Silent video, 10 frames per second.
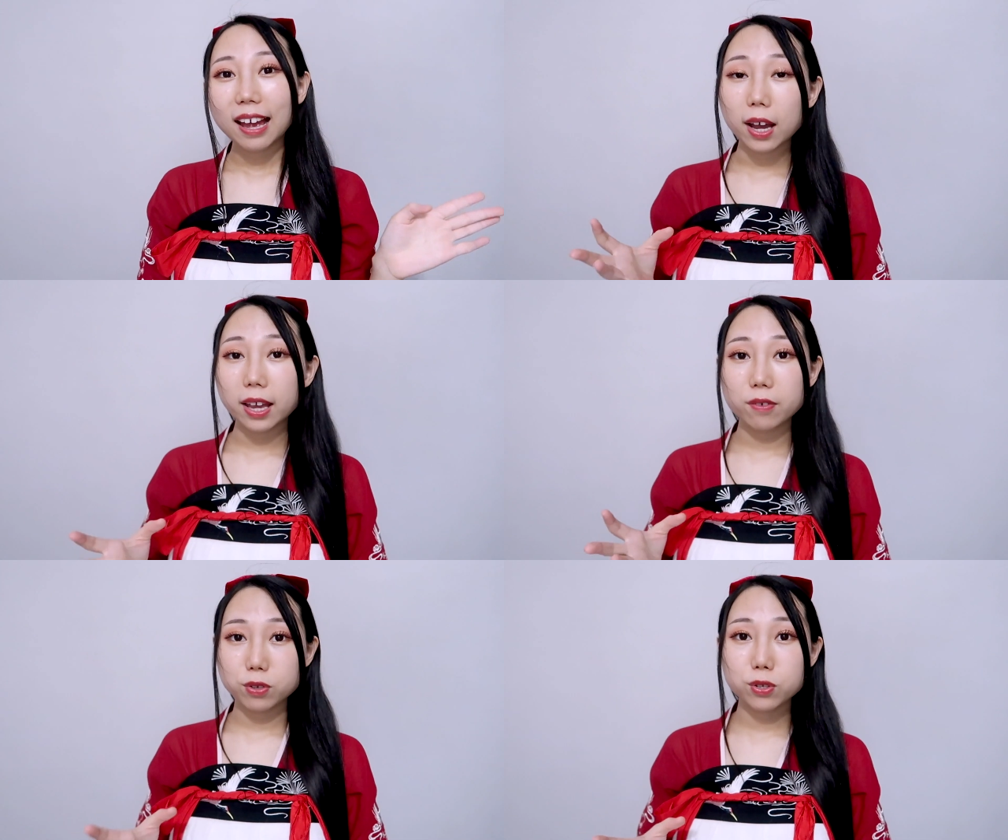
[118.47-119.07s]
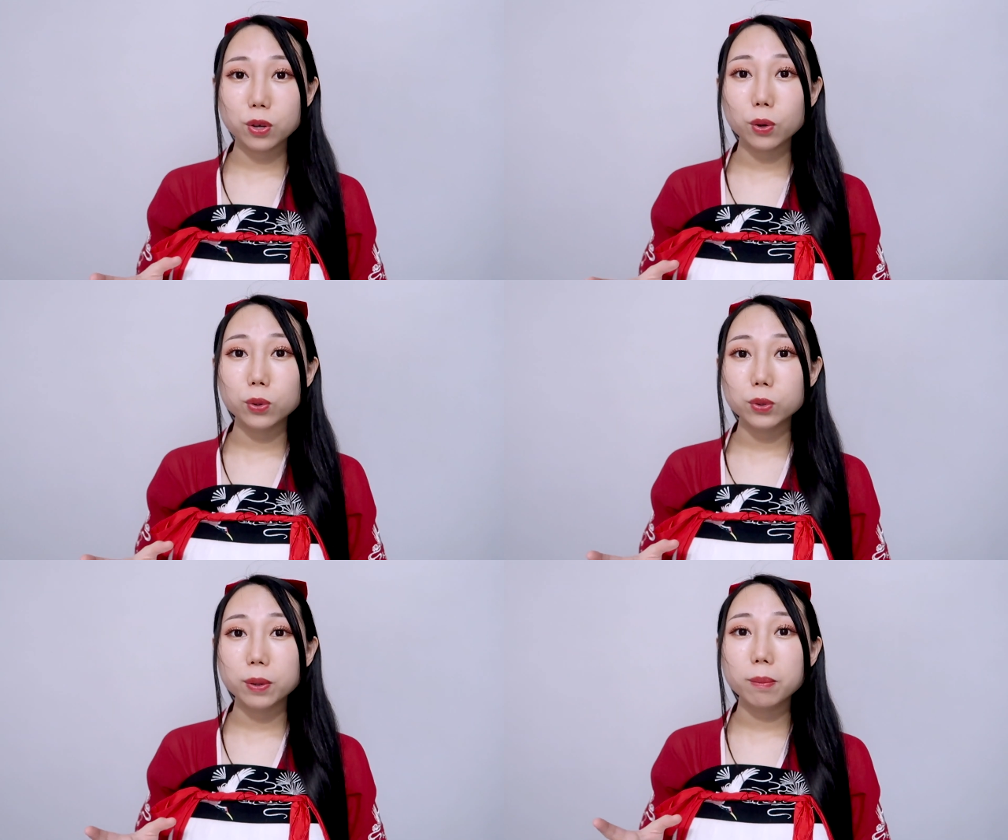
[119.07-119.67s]
I have
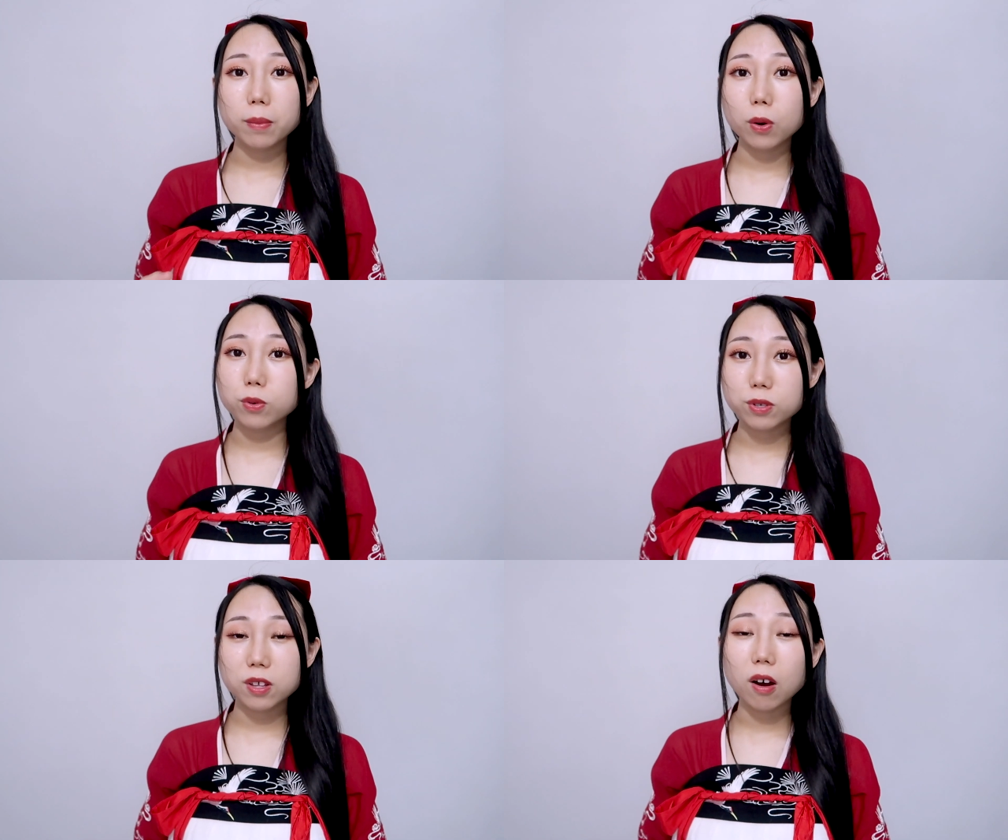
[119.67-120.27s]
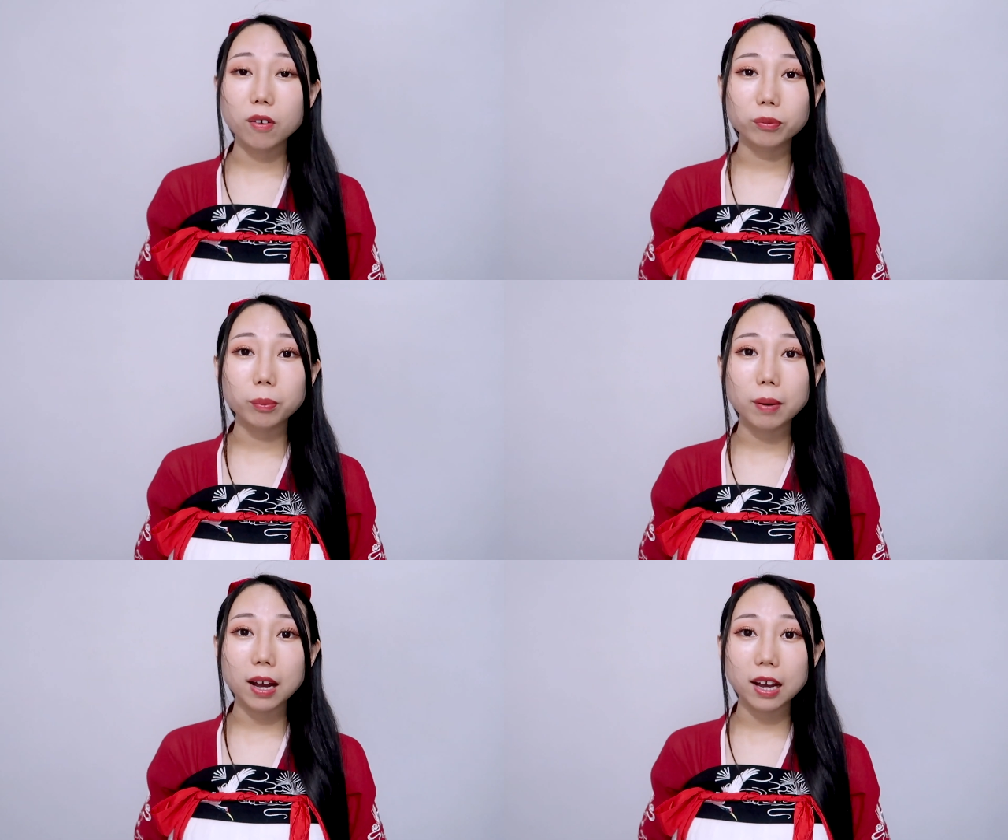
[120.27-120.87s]
sold most of
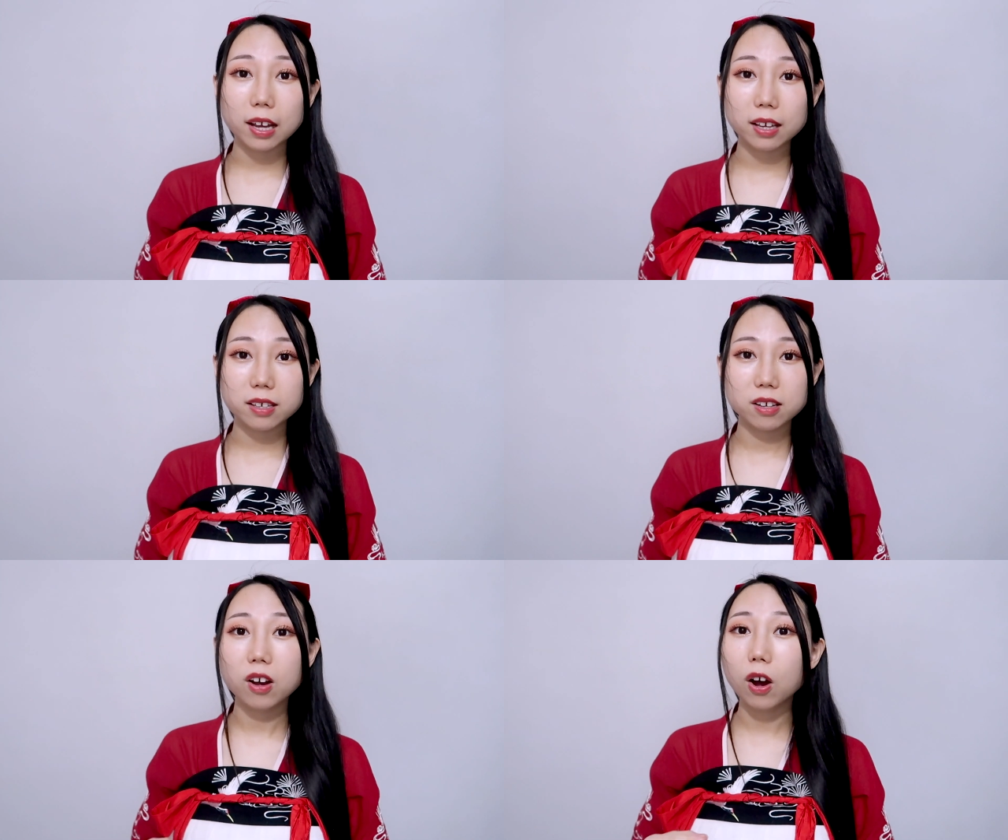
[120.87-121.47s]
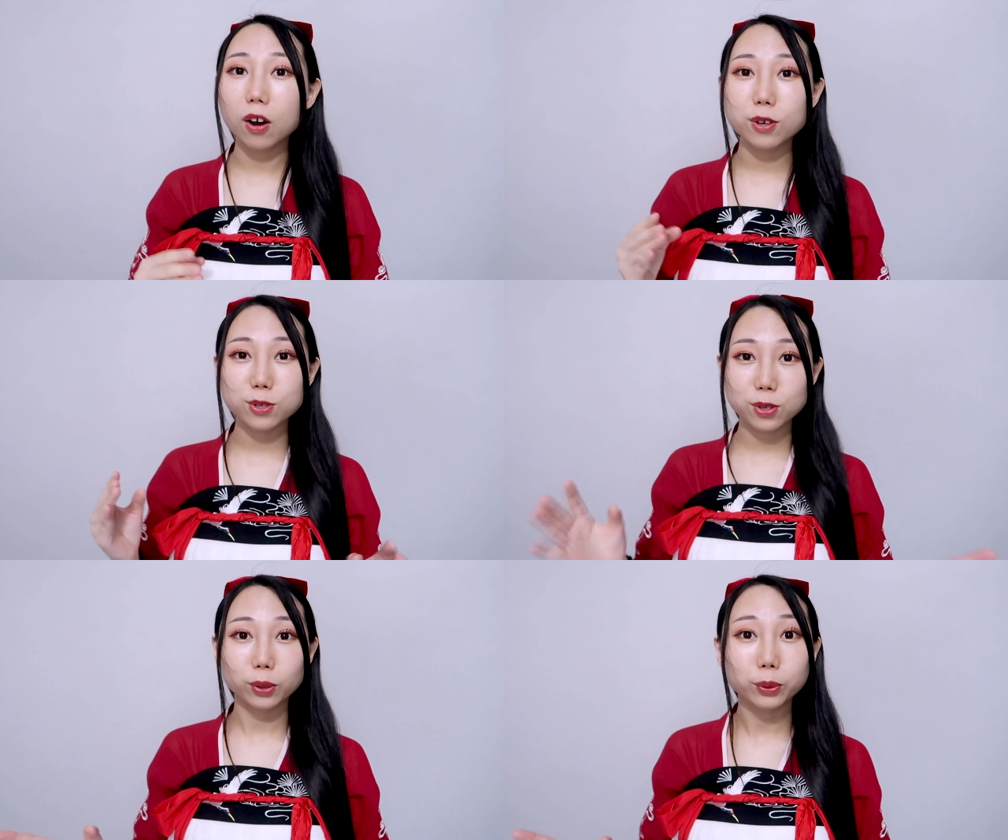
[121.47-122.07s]
my
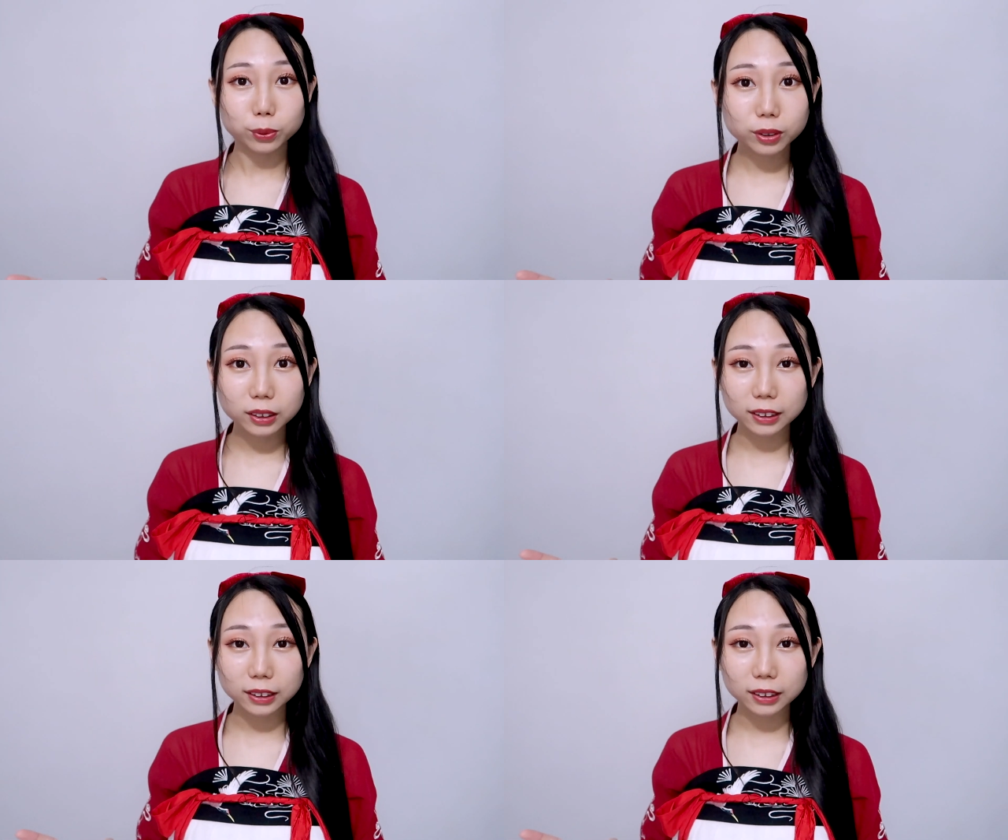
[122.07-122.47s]
costumes